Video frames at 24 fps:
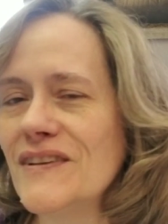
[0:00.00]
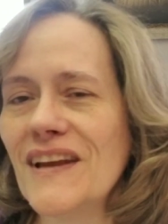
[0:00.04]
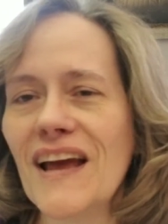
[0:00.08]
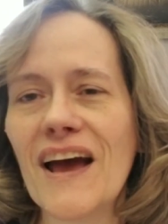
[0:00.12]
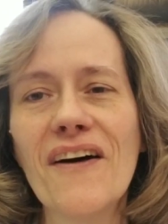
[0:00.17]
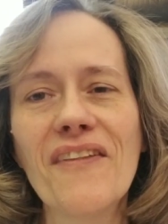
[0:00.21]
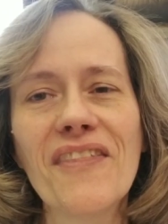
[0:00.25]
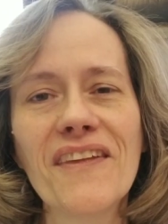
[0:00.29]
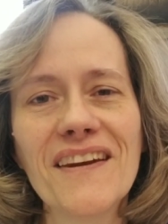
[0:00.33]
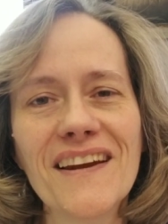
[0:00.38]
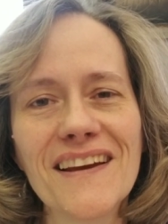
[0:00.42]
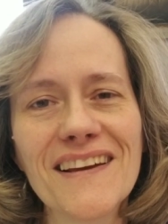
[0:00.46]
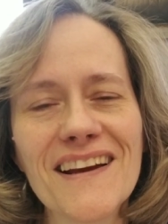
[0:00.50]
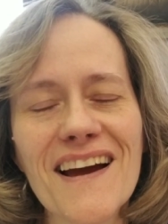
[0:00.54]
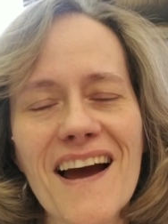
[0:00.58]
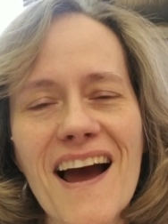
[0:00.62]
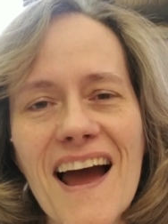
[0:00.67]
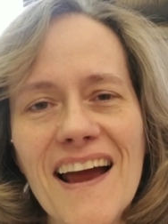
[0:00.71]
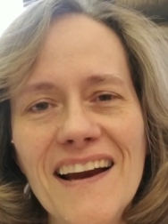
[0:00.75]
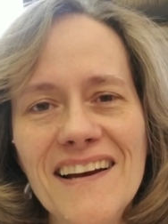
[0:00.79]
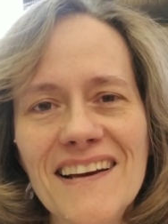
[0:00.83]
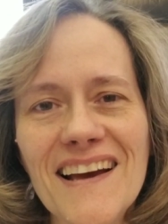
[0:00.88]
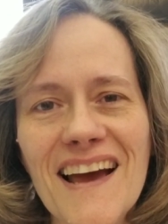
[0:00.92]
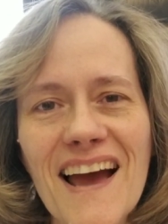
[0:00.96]
now that I
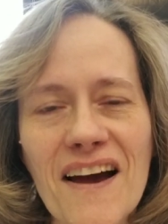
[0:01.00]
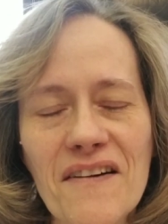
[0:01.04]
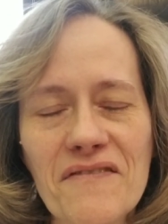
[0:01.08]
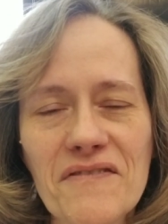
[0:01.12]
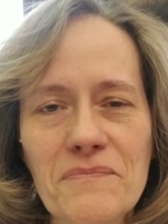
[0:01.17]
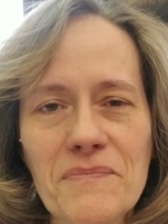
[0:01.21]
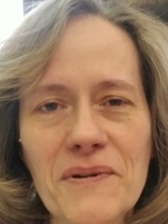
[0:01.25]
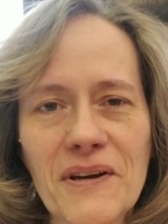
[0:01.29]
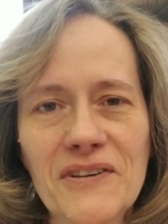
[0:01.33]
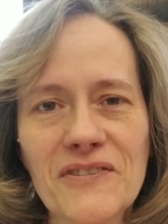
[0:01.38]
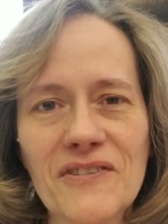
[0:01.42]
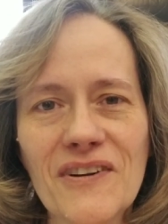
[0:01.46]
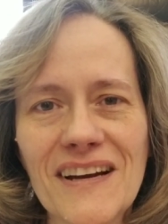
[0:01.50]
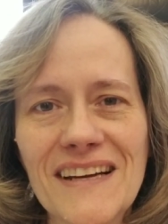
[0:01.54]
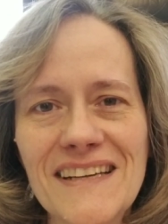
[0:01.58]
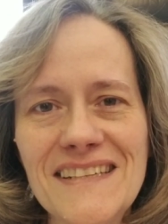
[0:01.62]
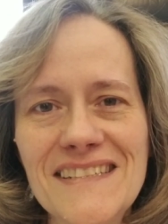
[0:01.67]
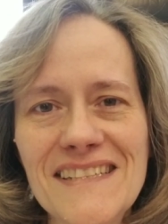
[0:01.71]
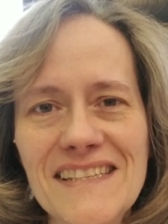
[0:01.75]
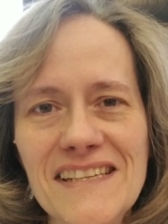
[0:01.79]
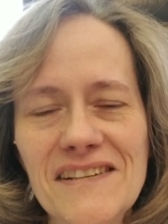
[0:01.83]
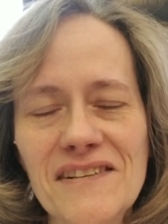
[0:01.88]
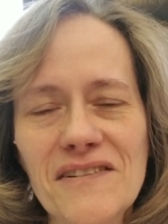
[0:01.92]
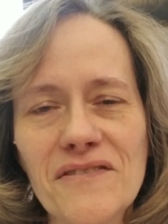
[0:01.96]
kind of have a better
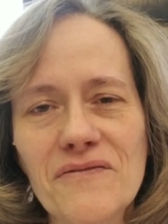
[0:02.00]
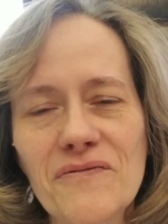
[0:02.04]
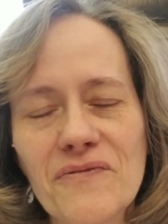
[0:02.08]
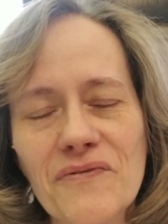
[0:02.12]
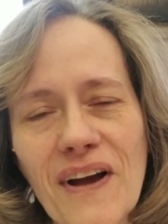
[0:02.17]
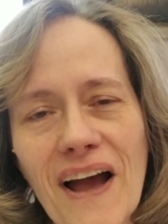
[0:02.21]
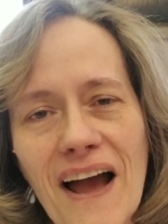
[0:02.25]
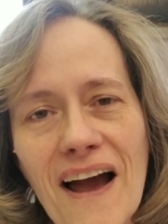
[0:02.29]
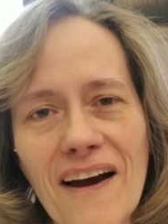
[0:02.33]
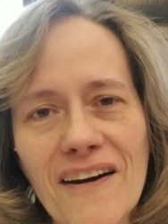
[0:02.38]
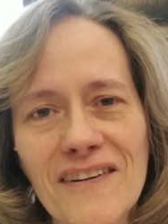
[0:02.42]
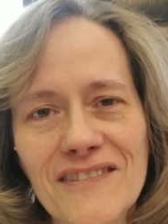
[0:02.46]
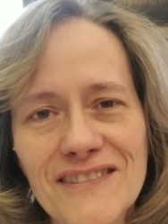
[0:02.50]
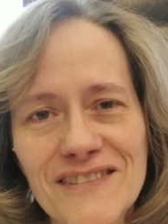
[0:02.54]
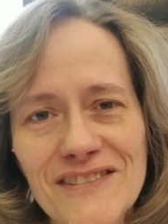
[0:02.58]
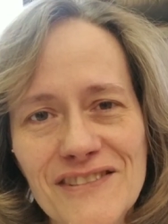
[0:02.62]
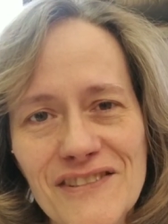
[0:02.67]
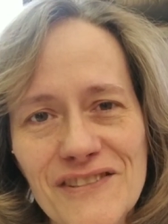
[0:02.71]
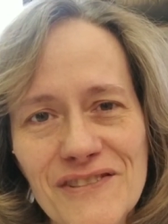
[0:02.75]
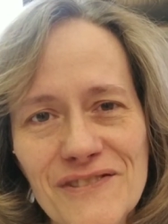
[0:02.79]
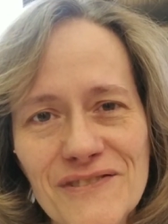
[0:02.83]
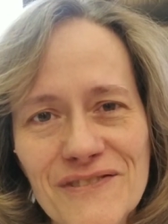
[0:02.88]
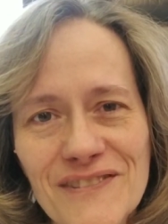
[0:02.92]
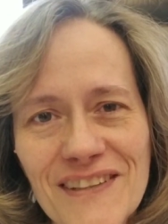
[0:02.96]
idea of how to
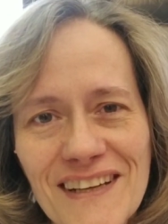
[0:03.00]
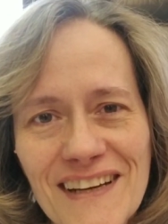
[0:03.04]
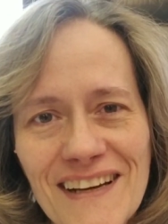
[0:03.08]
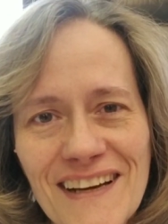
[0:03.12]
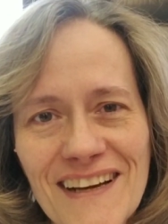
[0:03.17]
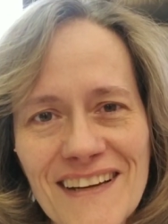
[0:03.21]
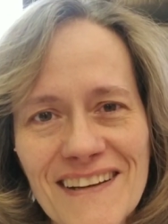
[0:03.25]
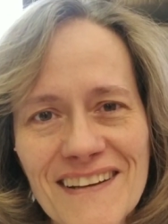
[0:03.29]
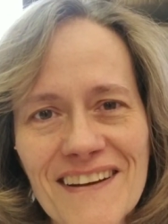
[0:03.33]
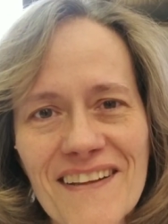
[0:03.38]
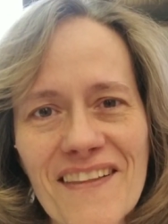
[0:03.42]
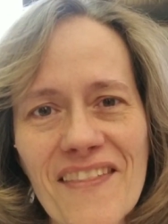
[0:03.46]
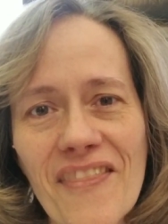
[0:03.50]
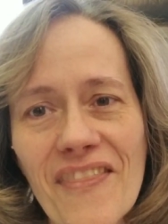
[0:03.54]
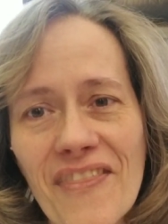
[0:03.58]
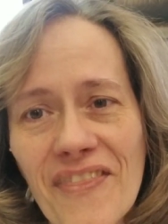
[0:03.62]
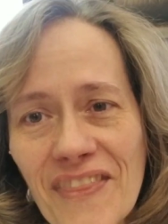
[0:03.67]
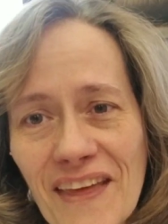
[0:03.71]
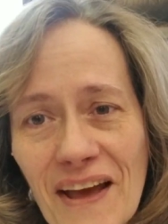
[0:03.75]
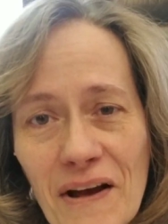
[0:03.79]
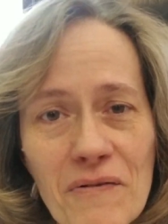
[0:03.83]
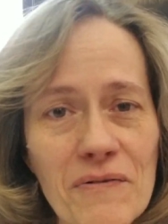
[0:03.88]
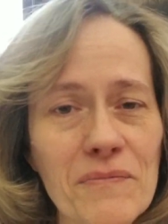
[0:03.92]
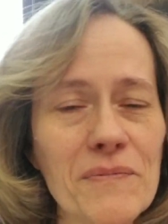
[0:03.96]
do that,
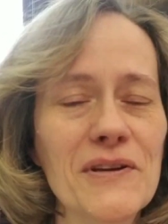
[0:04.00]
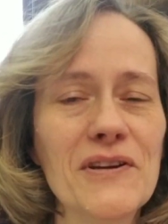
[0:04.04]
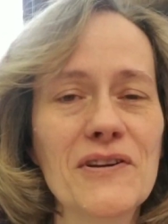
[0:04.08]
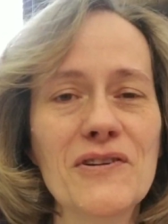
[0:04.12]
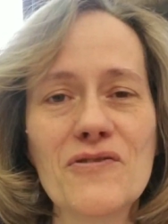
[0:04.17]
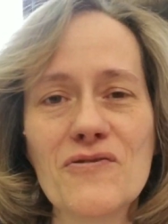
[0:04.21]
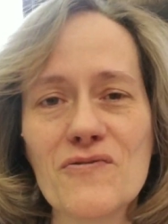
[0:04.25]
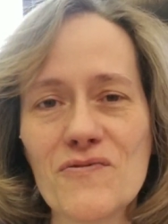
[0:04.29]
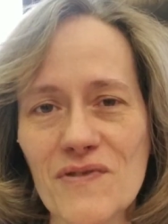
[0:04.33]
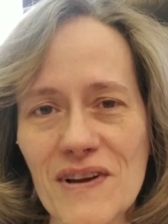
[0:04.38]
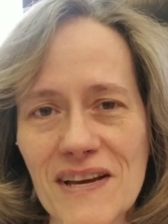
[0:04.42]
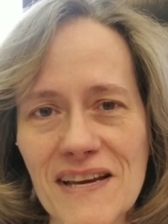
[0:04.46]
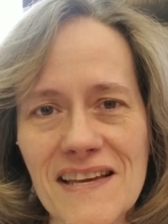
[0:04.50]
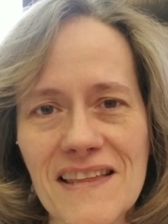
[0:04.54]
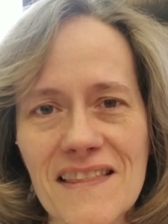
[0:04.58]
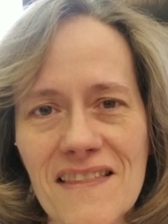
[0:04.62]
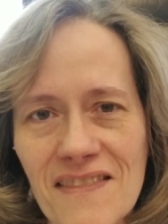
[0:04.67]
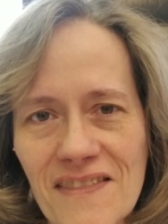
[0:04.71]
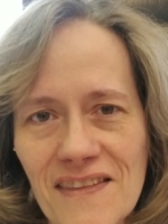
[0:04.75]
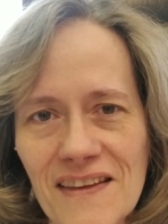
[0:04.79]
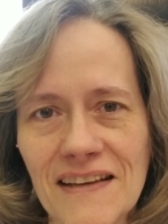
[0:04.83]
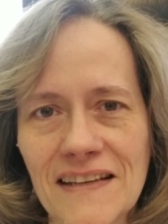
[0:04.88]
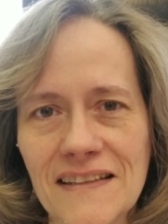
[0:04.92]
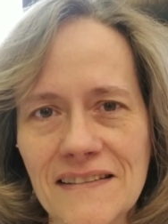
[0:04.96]
that would be a great
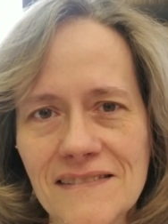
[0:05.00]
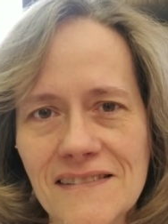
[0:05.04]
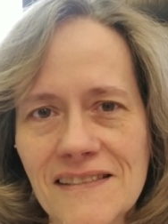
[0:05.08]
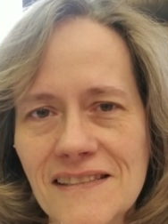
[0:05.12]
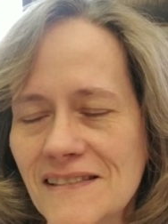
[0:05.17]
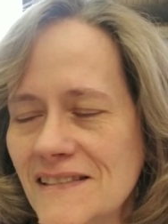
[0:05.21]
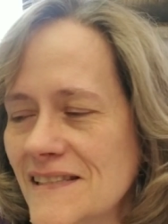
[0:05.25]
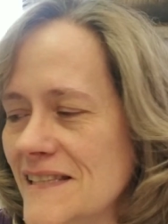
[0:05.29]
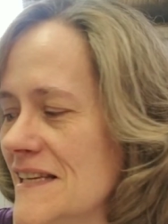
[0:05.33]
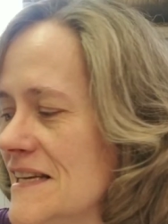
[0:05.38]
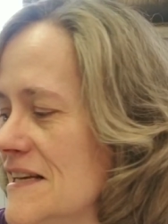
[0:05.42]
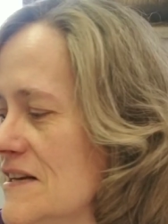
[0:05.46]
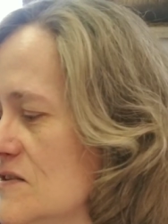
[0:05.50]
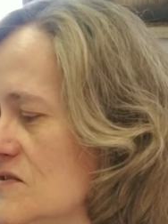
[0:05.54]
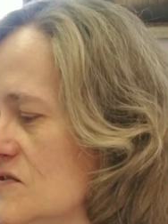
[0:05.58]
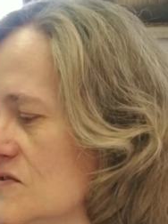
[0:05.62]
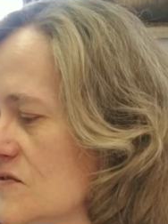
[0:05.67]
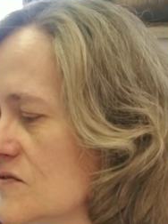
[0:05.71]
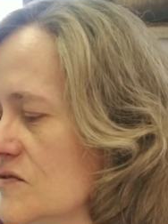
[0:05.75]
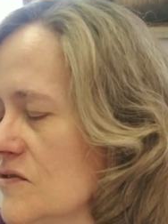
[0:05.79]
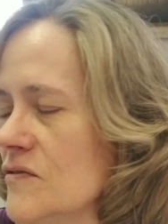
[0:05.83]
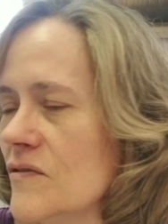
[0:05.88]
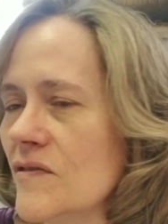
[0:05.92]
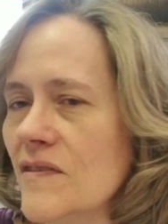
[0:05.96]
thing to
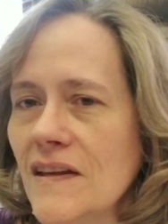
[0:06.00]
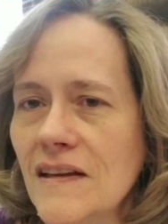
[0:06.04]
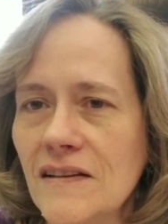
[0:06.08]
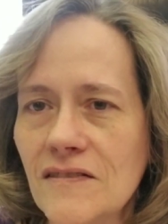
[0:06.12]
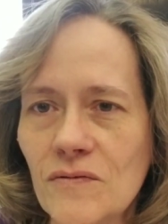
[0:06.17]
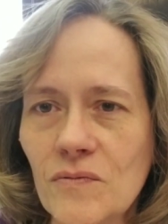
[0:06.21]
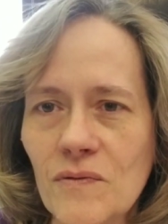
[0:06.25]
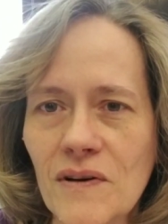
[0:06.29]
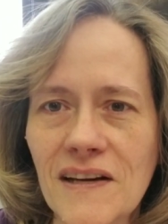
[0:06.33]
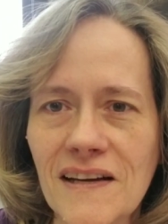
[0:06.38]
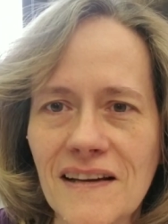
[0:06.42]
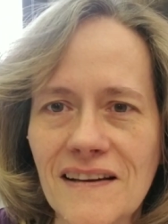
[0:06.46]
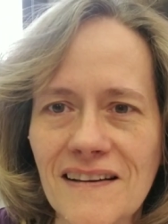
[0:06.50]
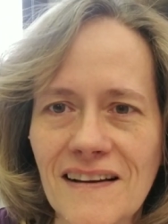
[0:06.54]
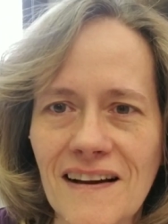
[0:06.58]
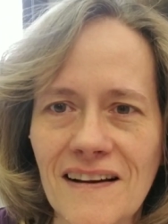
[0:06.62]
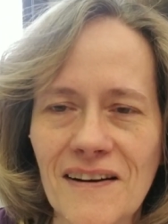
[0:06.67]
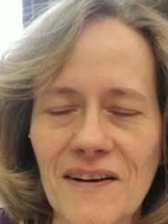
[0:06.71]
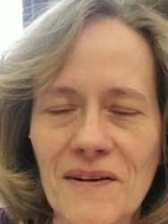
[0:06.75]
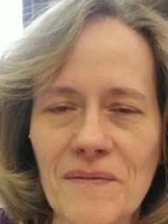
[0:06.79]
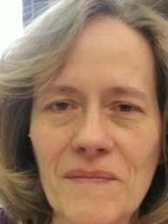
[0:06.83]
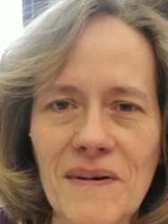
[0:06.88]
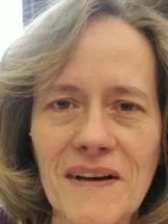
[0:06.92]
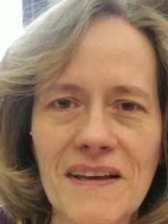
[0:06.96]
teach. So that's why
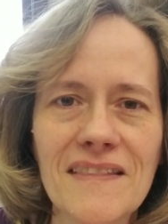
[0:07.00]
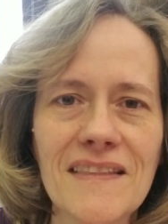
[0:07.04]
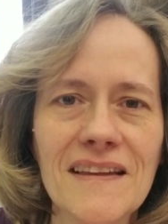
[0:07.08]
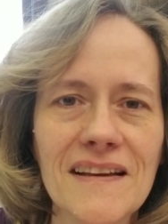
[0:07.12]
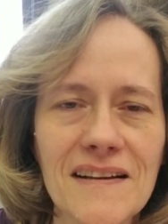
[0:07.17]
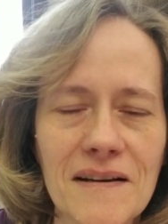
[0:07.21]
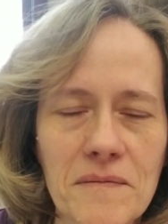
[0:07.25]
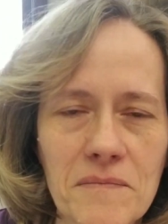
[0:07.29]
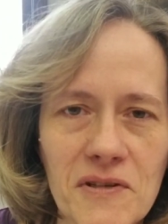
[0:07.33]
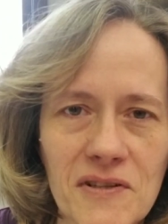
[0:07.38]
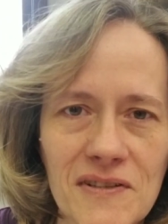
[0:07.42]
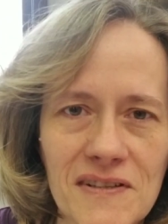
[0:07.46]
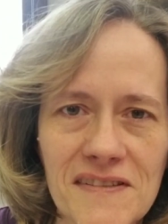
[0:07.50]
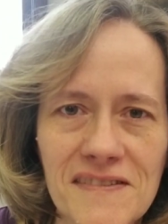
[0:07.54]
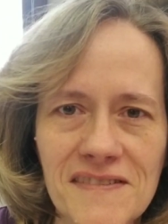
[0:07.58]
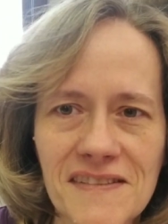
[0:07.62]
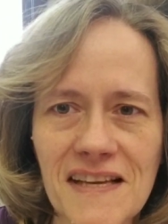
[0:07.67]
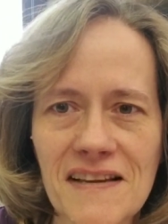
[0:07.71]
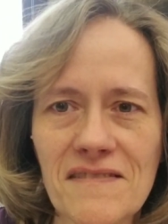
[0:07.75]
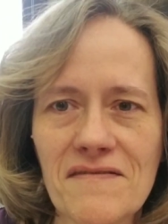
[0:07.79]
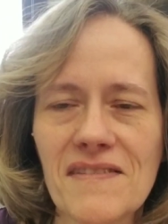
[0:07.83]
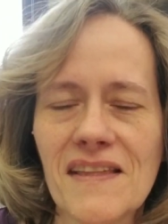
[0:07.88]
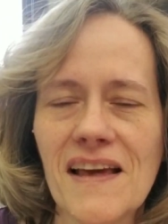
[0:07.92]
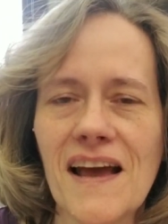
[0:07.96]
um, I think I'm going to
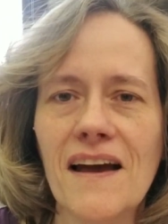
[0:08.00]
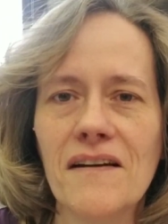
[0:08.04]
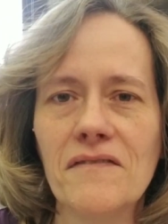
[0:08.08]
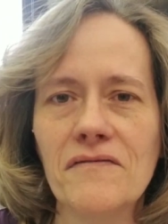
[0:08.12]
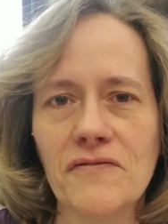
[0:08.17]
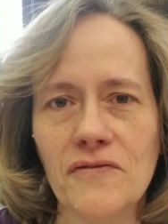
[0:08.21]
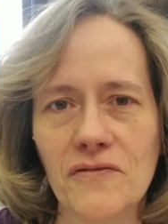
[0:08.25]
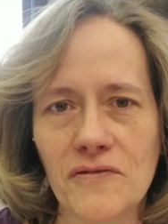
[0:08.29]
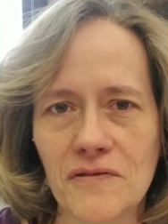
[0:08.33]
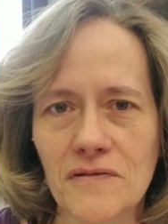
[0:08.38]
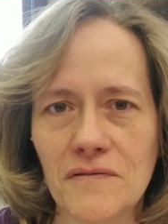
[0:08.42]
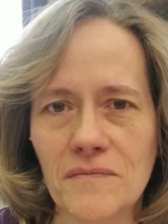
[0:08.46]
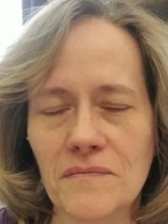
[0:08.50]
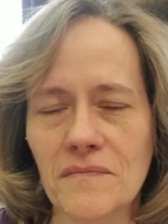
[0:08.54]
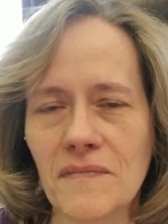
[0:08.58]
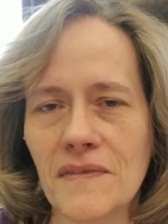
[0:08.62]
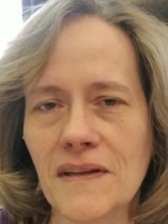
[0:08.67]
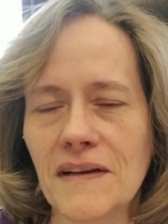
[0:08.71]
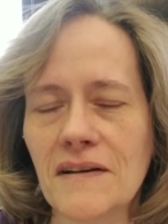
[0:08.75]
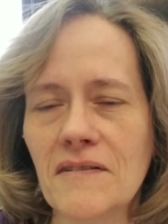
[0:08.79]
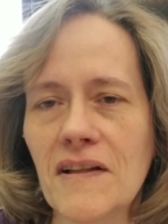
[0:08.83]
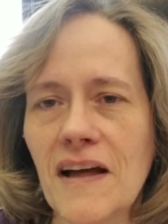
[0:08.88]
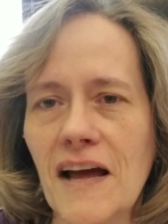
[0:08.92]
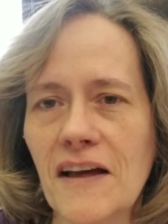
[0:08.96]
save that for
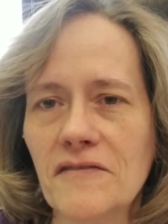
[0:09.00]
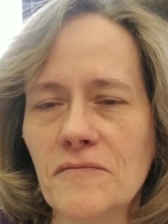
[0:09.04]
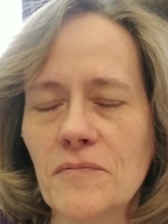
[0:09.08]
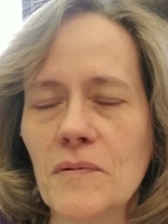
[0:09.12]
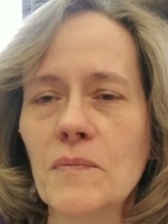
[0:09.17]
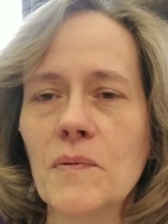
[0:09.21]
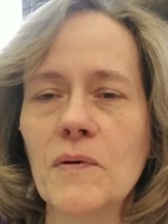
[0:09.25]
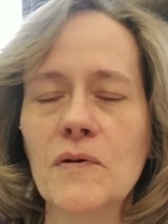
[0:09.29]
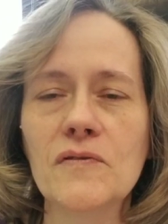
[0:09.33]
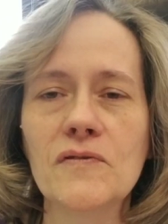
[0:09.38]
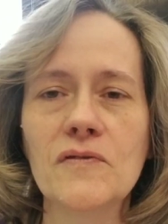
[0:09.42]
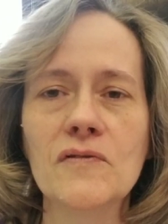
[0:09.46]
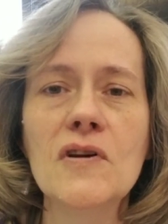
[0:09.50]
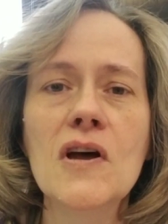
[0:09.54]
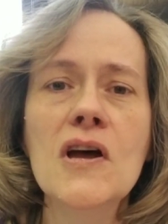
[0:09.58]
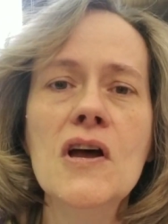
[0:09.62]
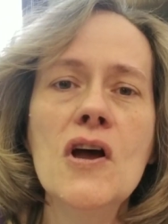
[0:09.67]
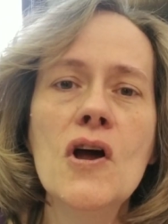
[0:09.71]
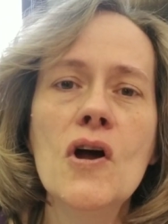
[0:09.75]
the class proposal.